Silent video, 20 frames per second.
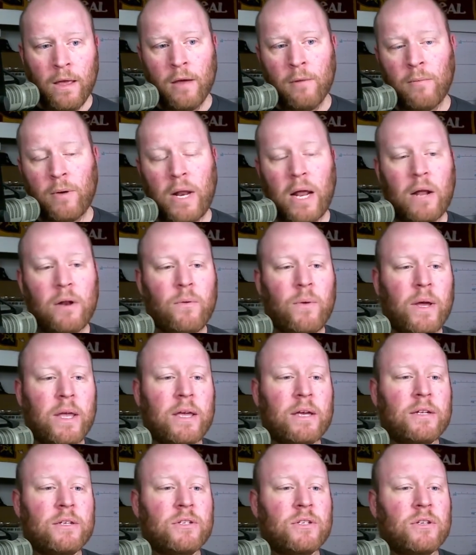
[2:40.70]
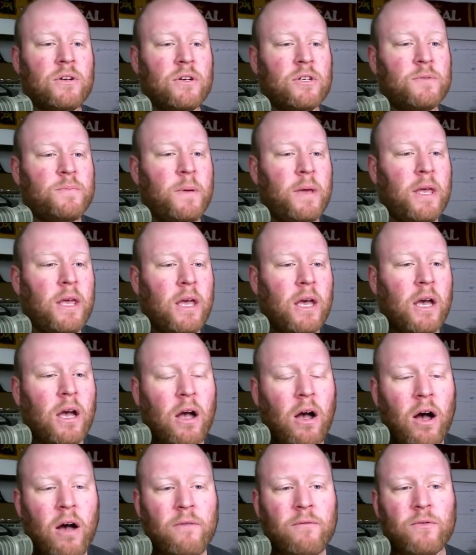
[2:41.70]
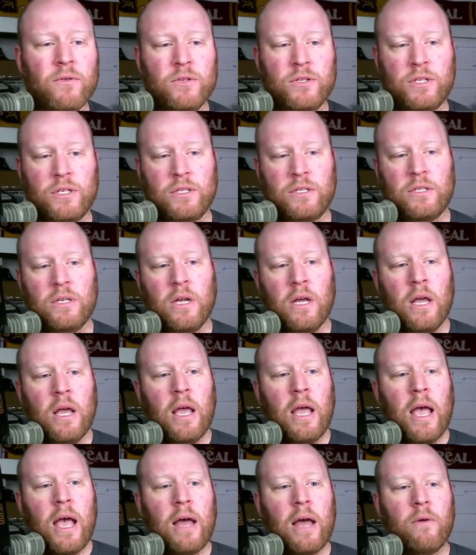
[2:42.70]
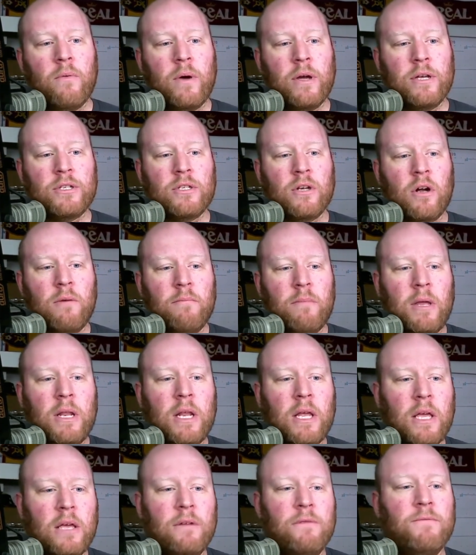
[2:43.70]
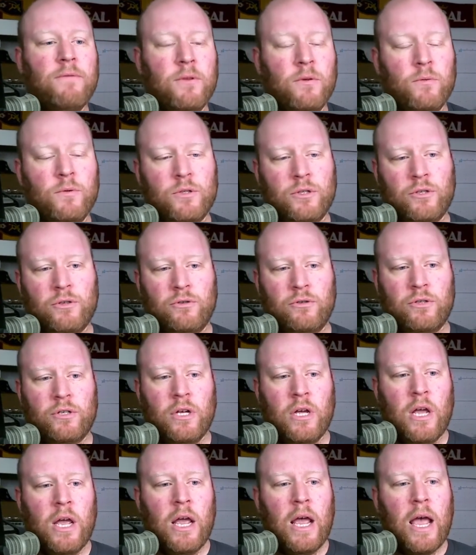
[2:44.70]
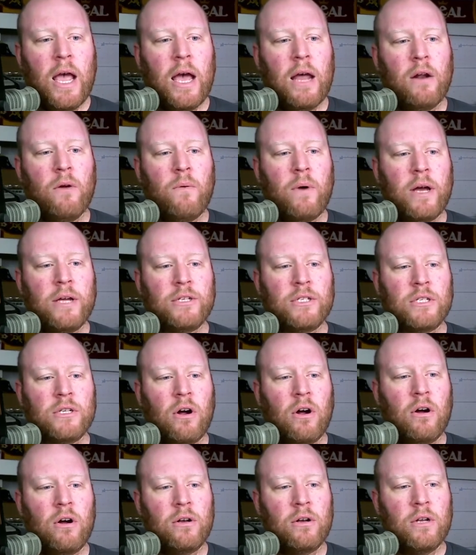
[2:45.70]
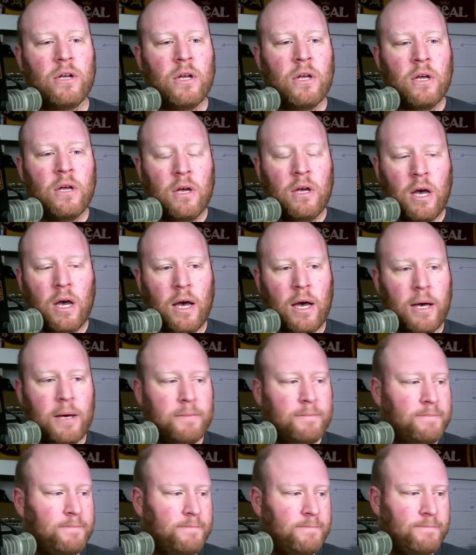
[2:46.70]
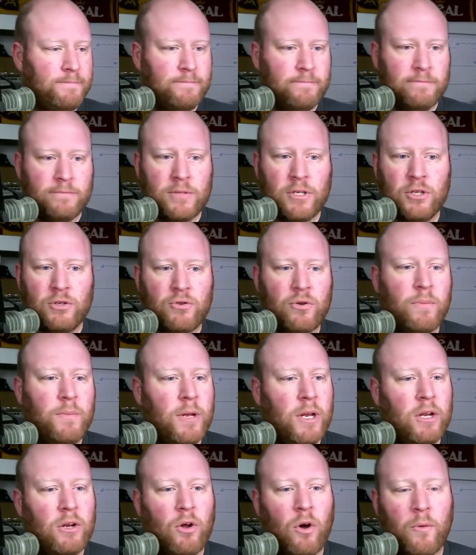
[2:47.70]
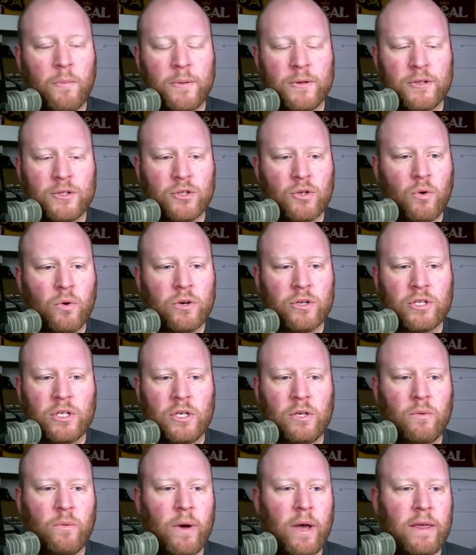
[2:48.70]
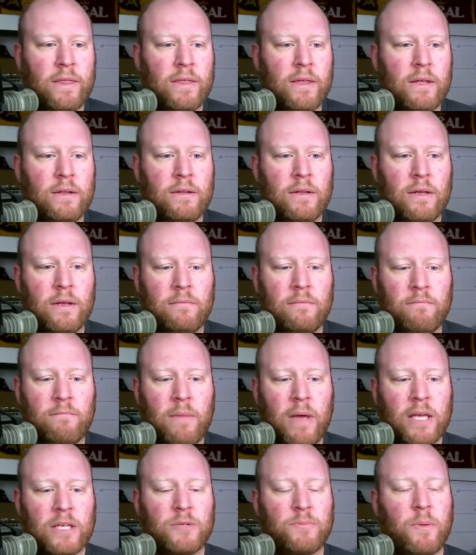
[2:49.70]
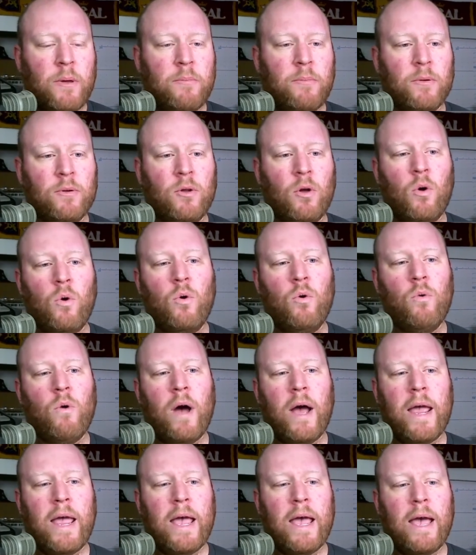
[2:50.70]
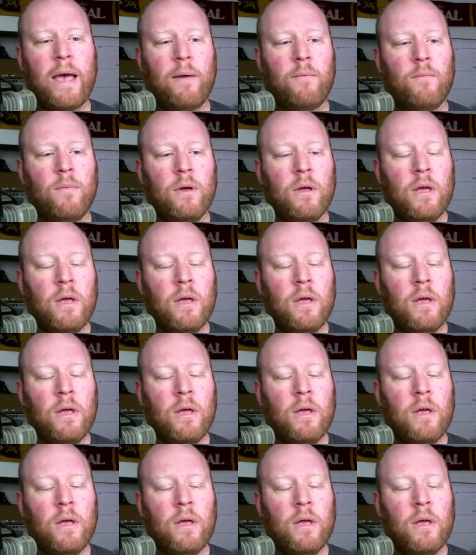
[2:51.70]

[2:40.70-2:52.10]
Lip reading: But how do I get to start speaking at conferences? How do I start meeting influencers? How do I start contributing to open source in a way that makes people know who I am?